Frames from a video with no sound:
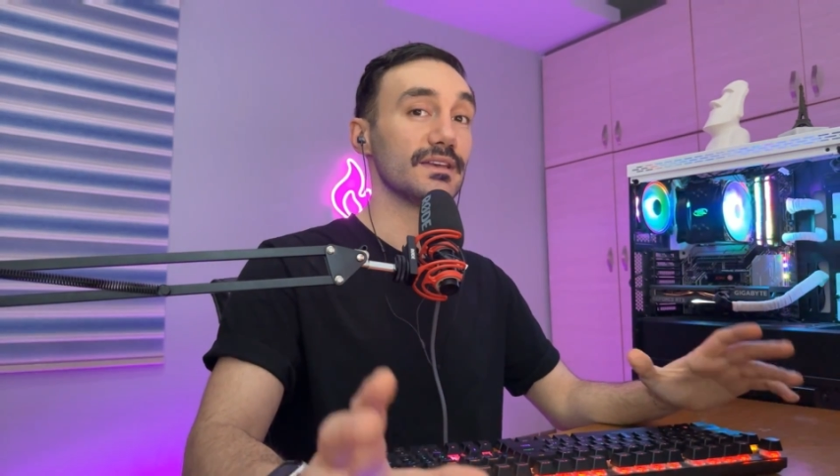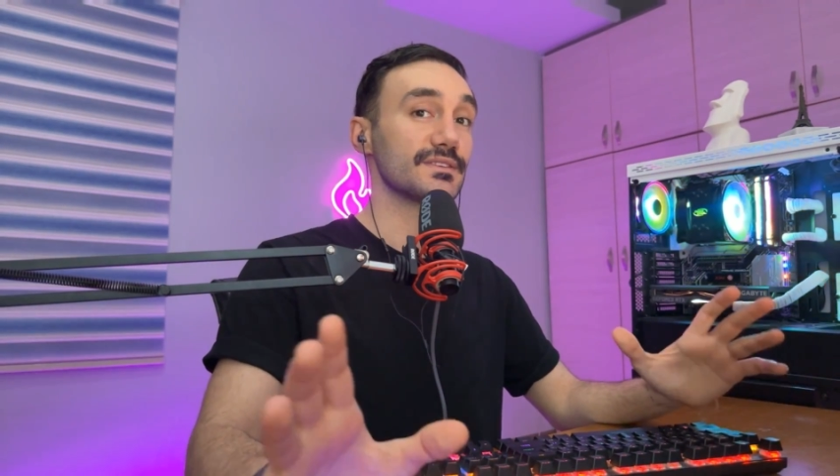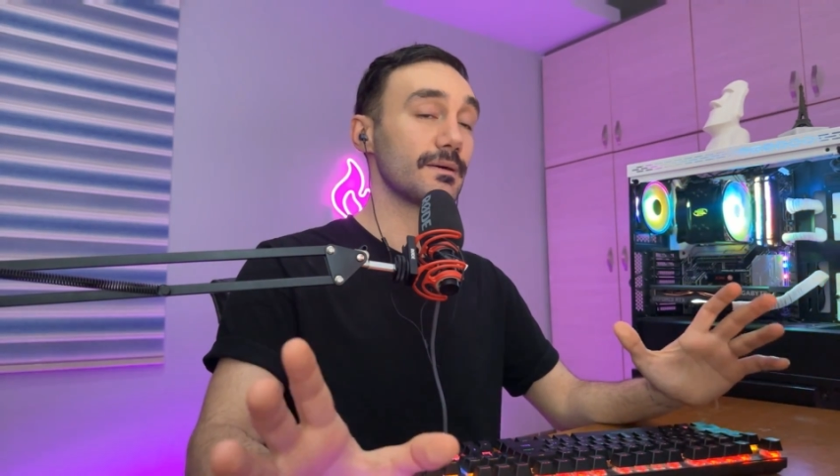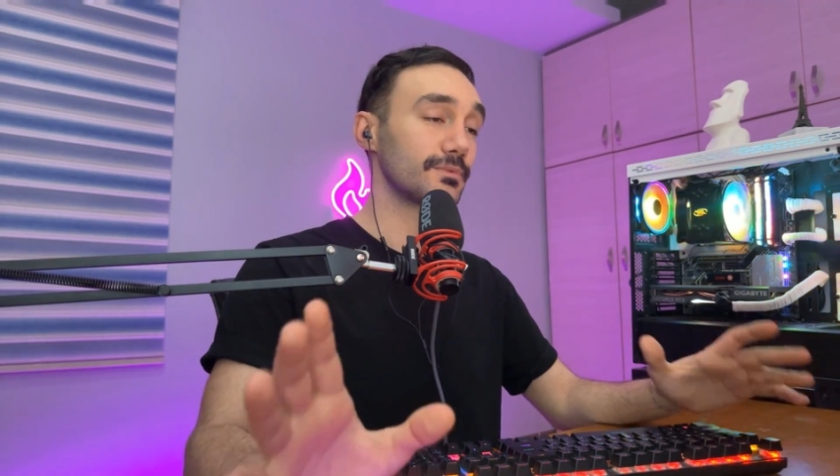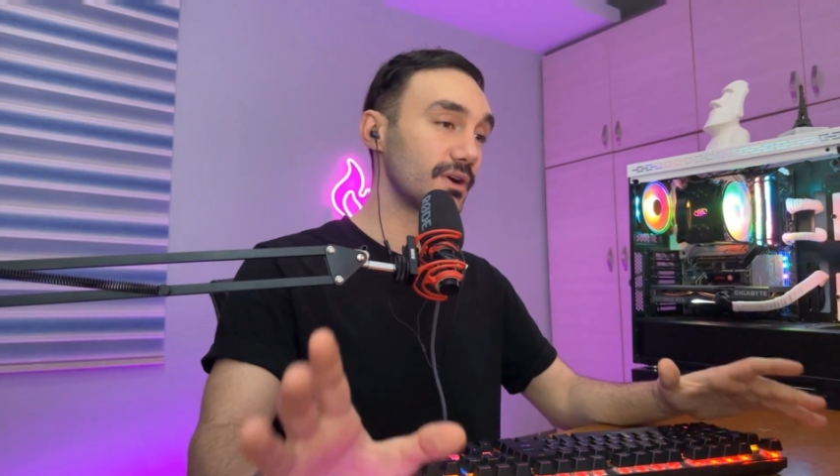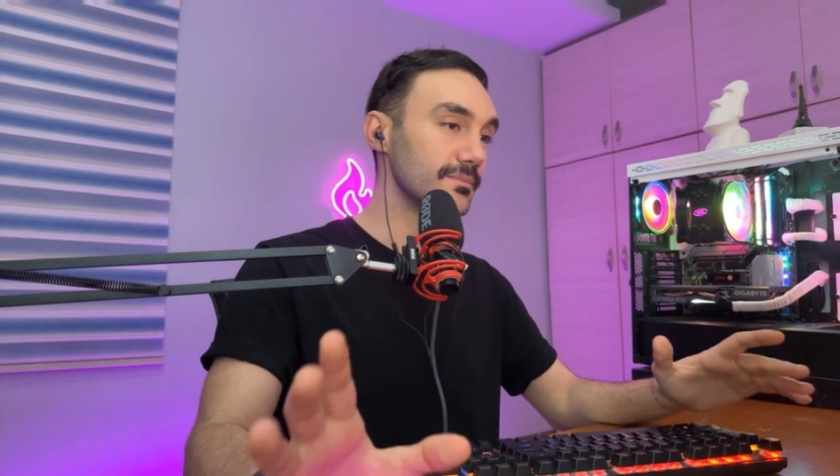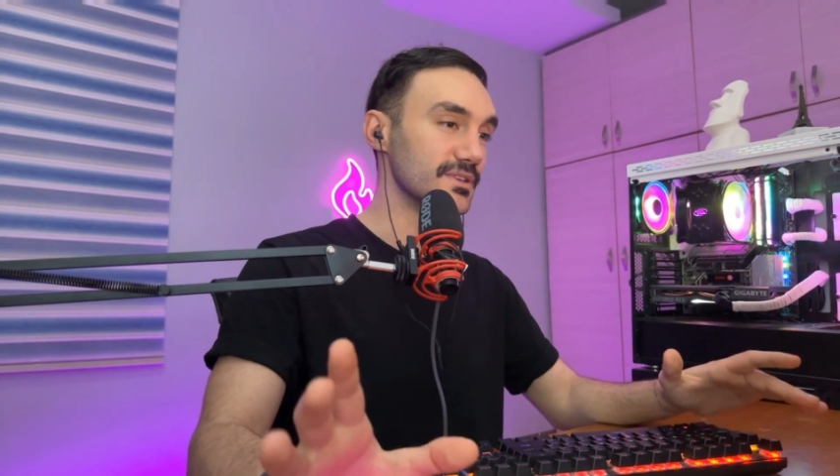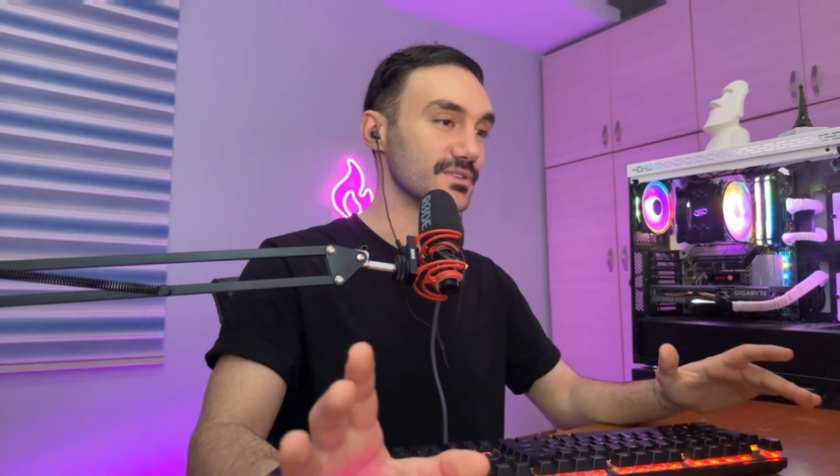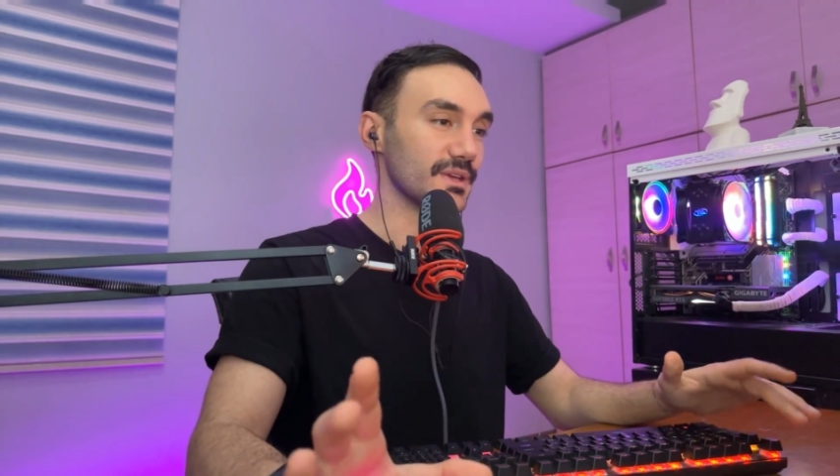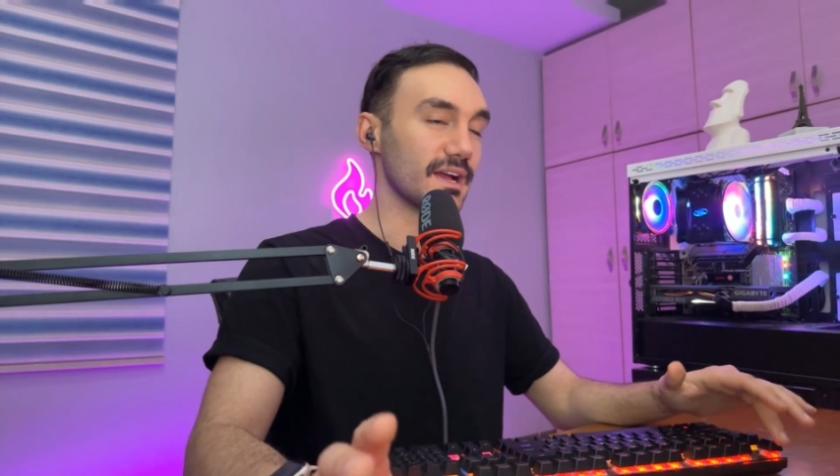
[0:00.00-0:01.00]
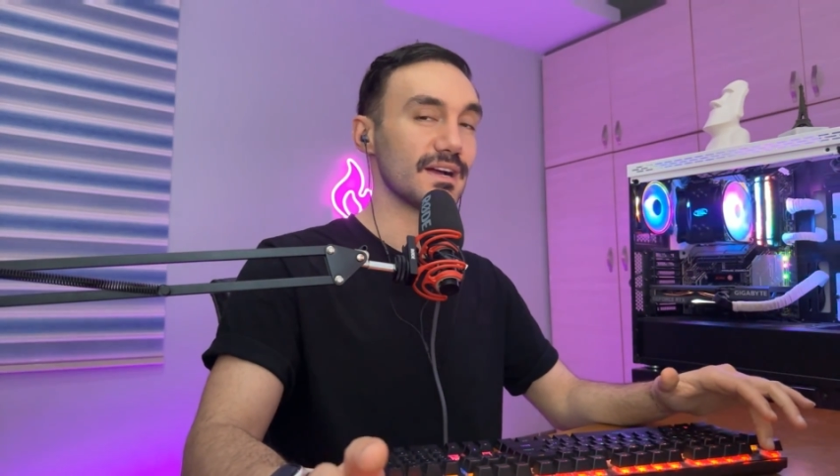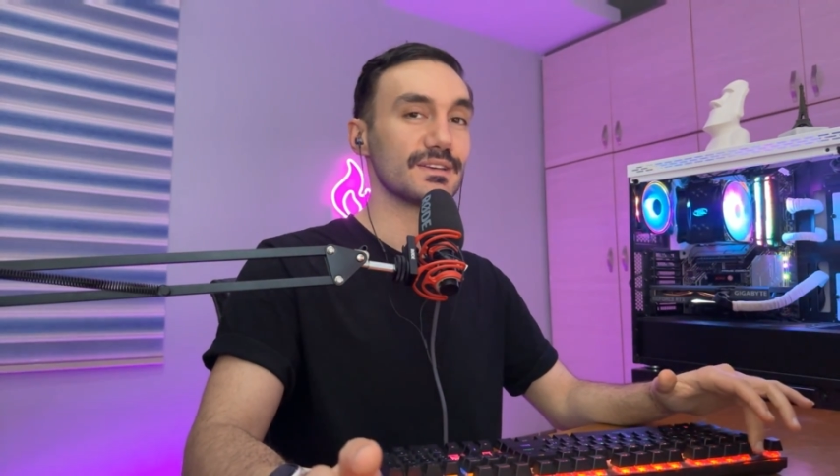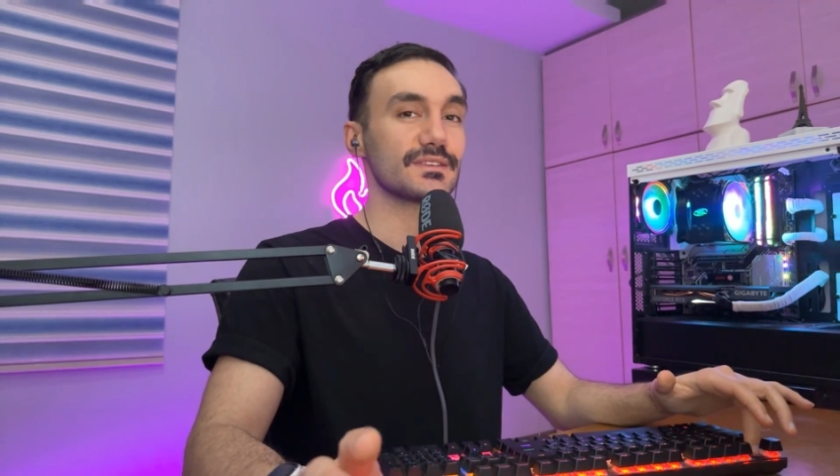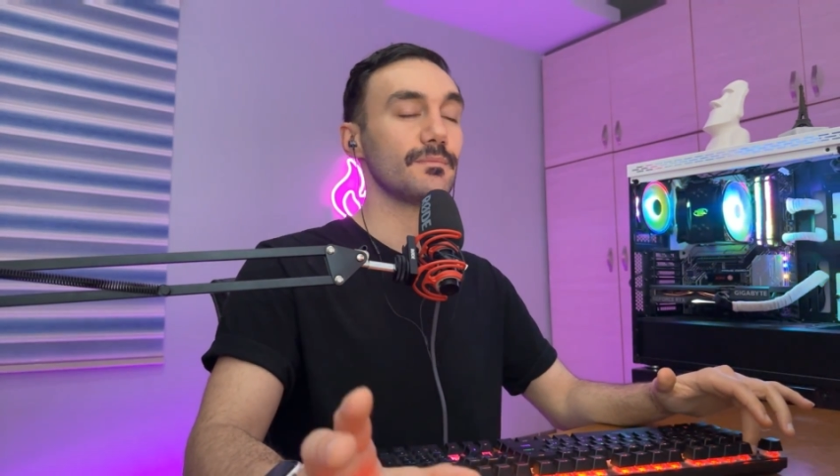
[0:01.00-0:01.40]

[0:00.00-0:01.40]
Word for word: as I promised you guys,